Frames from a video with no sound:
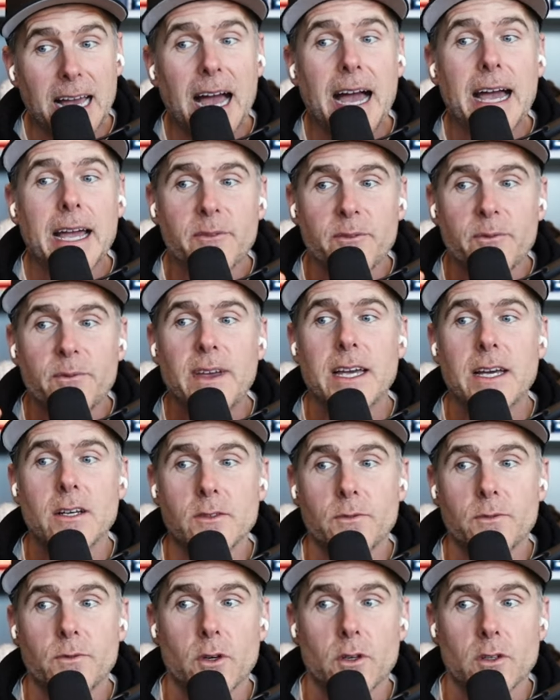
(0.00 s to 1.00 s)
I
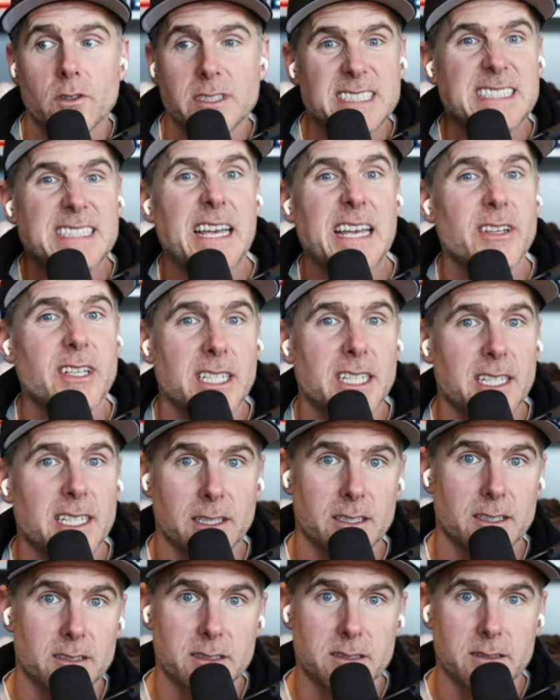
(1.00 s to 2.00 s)
failed for 7
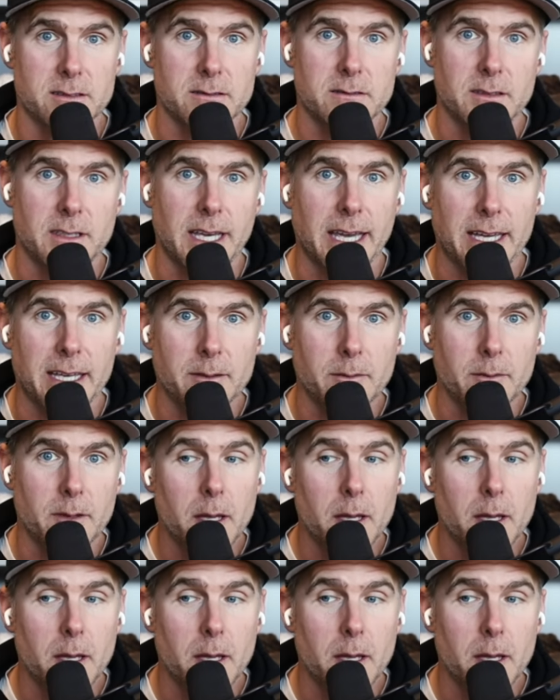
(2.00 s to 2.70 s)
years, okay?